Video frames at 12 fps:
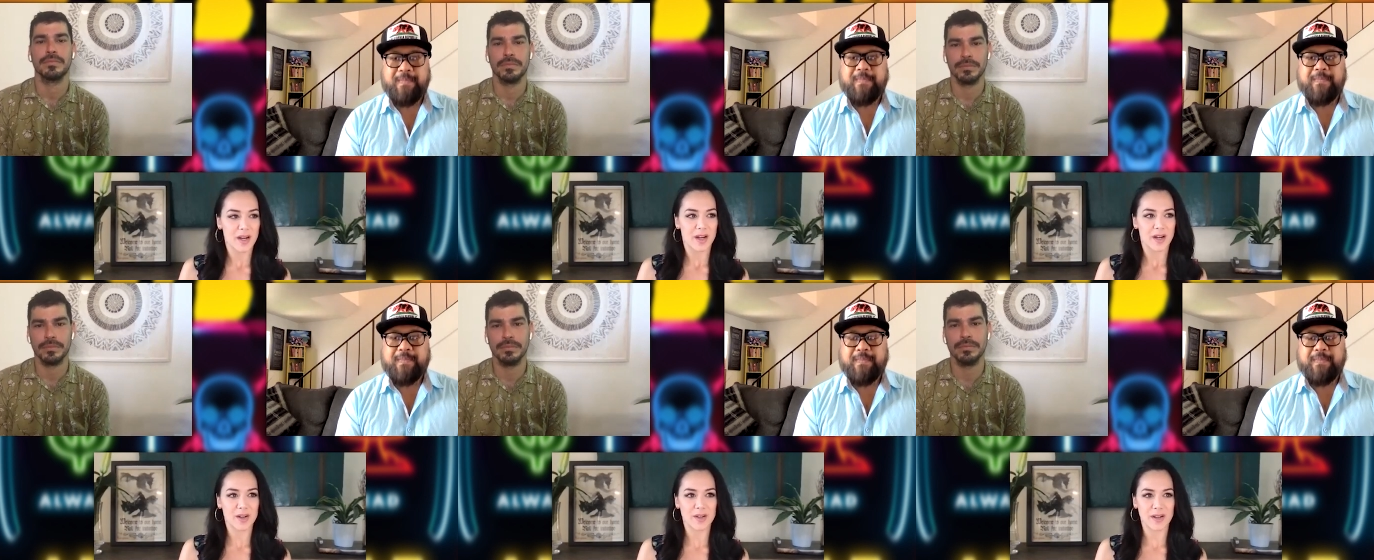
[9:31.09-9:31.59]

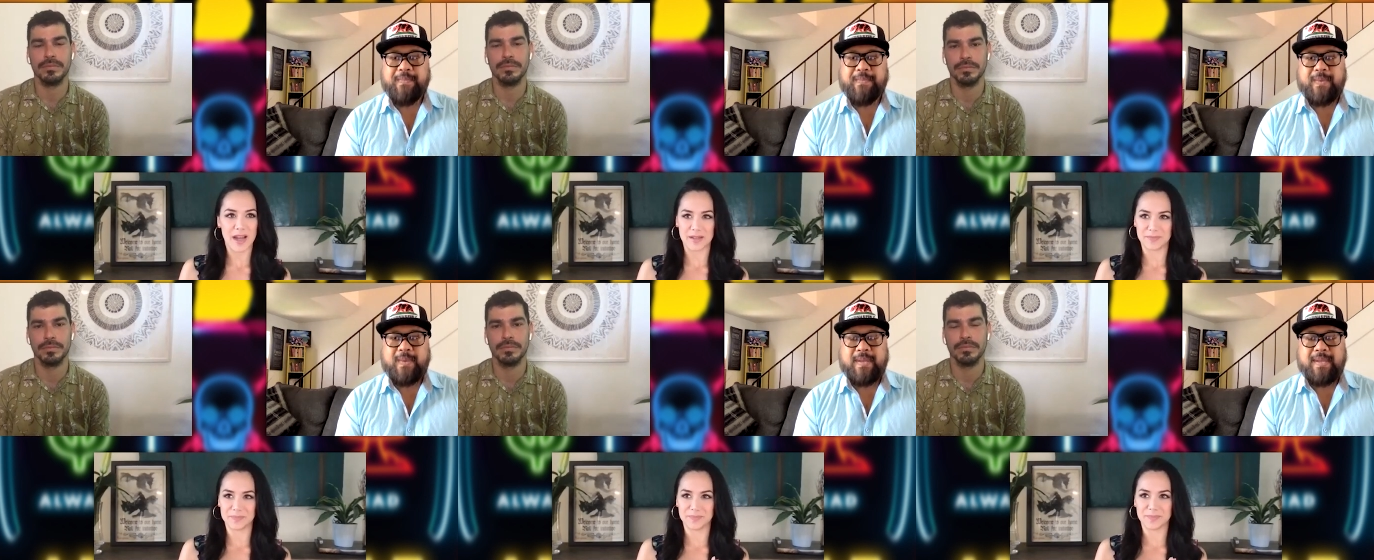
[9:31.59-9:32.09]
Speaker 1: her
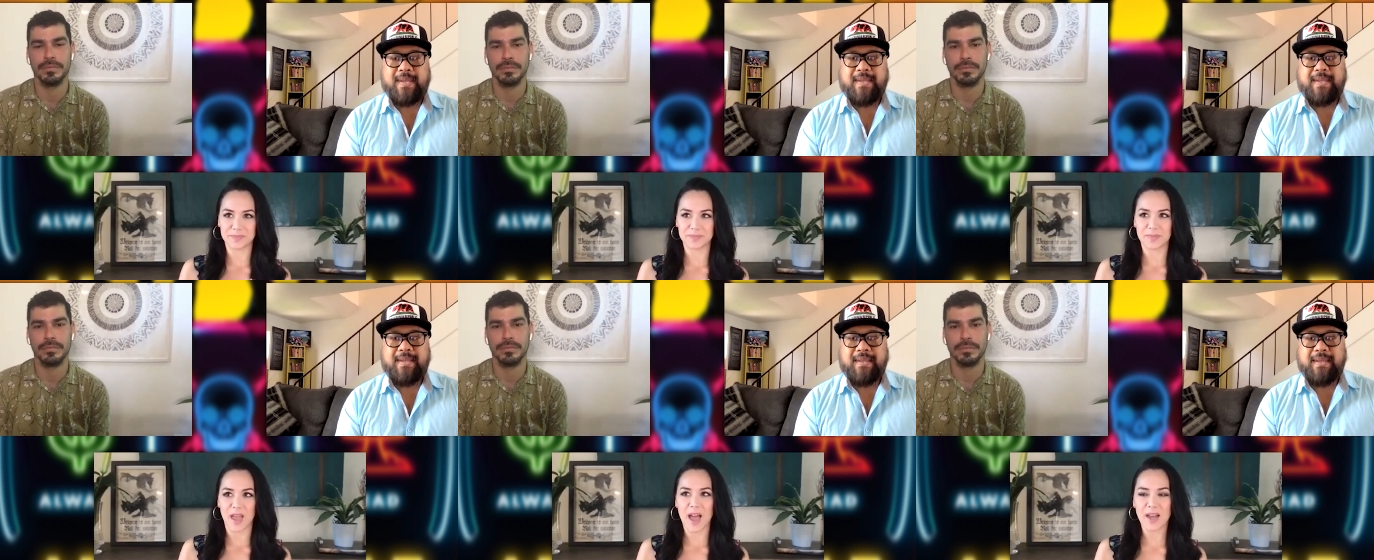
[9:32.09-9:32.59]
um,
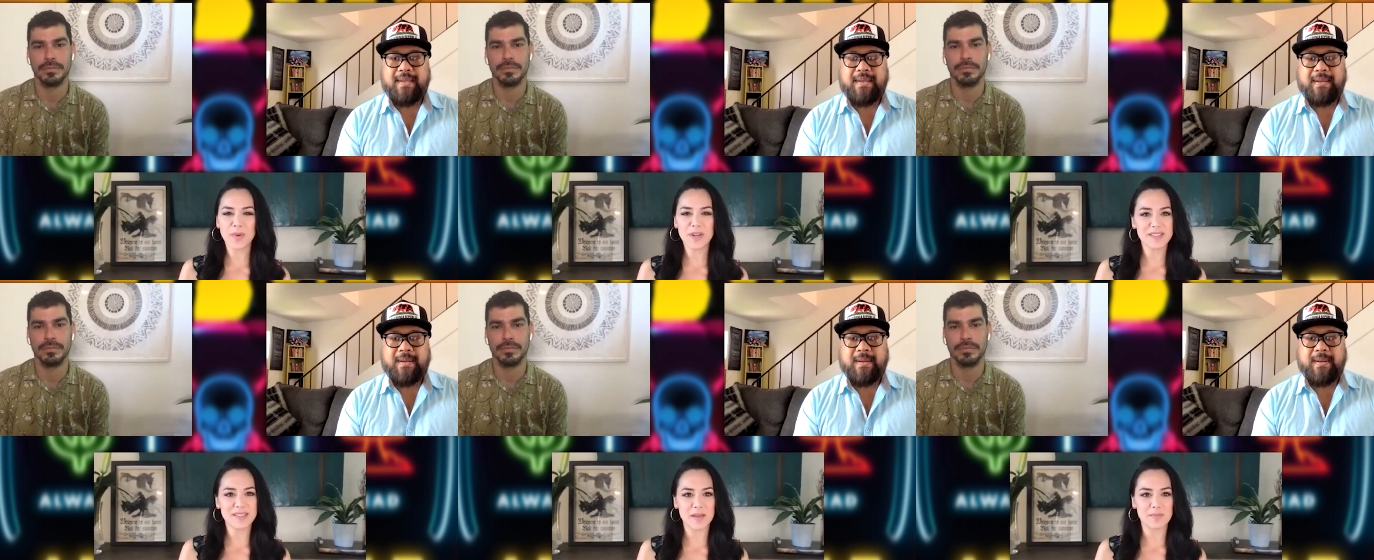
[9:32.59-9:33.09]
I don't want to say